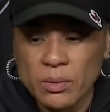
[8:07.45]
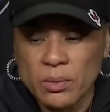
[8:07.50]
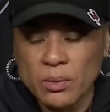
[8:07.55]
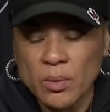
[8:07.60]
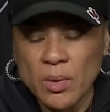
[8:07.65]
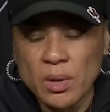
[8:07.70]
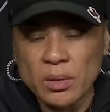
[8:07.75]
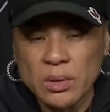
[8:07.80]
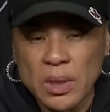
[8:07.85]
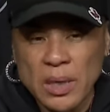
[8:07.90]

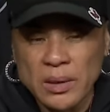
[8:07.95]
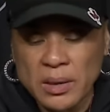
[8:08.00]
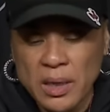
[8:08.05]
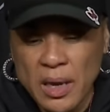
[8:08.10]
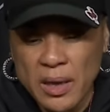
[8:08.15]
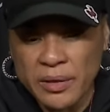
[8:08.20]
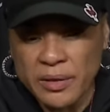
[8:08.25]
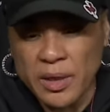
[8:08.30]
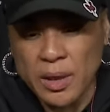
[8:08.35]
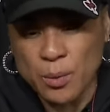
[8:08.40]
Well,
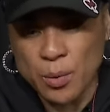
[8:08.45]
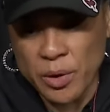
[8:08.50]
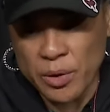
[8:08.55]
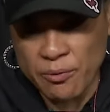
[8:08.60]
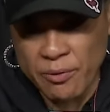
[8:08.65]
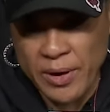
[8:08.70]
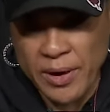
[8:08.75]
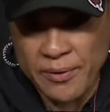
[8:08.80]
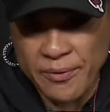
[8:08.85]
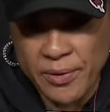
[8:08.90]
I think with
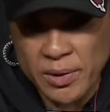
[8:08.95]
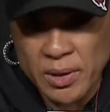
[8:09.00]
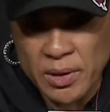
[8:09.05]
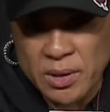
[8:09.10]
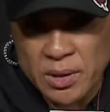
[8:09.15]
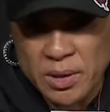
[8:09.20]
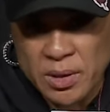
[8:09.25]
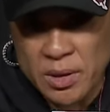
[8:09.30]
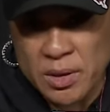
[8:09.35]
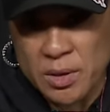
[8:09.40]
Raven,
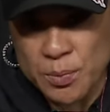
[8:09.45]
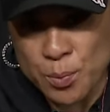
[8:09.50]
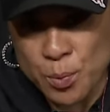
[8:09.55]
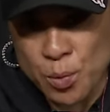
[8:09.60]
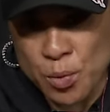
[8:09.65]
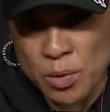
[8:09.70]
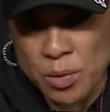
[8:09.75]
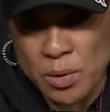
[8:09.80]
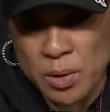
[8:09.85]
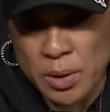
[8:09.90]
it's
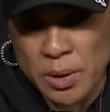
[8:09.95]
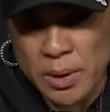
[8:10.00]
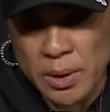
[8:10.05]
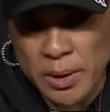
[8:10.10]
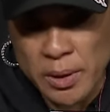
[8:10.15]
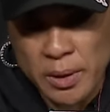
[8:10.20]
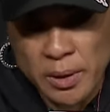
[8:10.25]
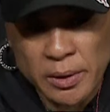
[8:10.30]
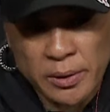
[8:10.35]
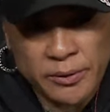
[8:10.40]
more
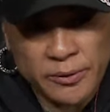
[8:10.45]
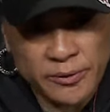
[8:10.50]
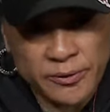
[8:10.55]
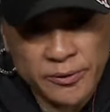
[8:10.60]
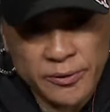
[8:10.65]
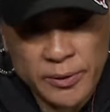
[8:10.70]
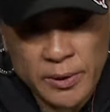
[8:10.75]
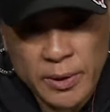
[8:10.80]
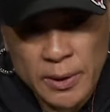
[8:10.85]
of